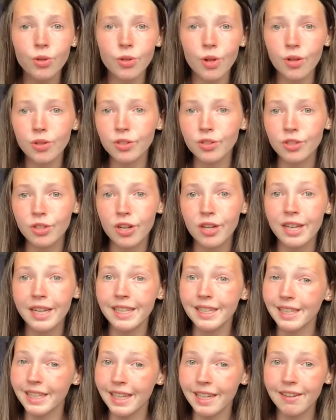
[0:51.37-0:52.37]
on the
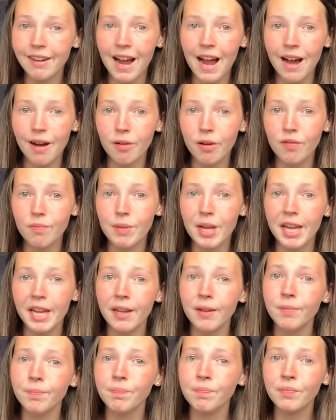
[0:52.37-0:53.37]
journey to clear it out with
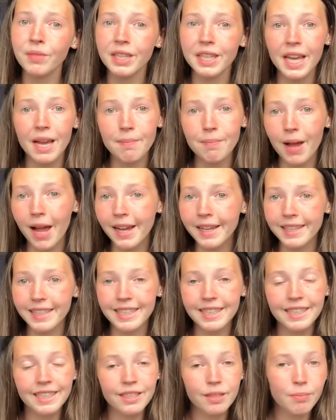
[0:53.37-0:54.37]
me, get
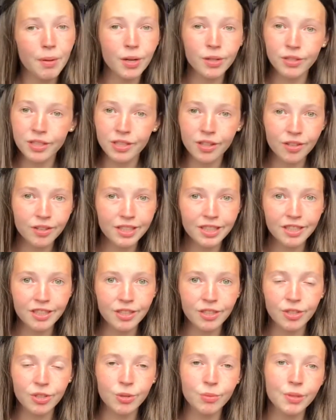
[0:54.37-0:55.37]
back into posting on this
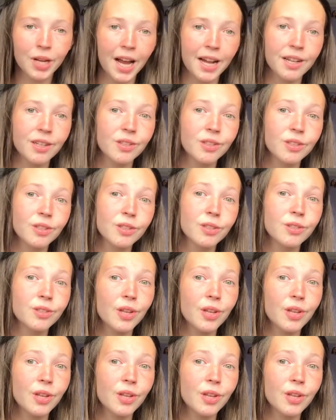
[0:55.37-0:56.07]
YouTube channel.